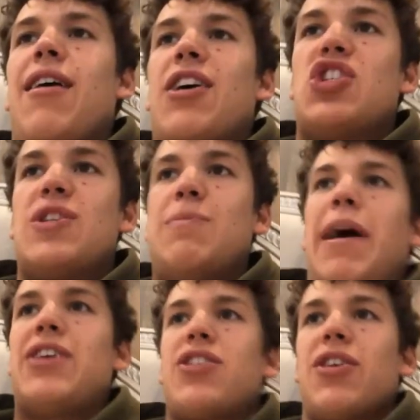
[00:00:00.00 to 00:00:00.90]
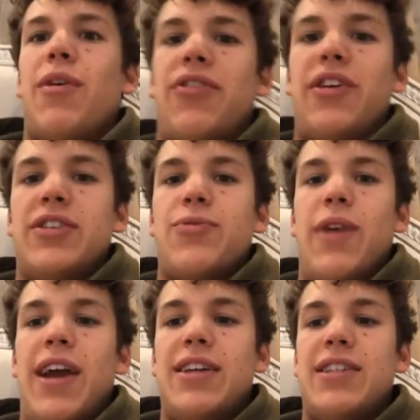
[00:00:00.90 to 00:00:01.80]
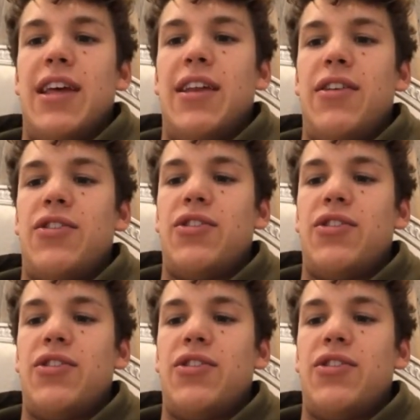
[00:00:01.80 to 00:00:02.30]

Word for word: especially with this race and,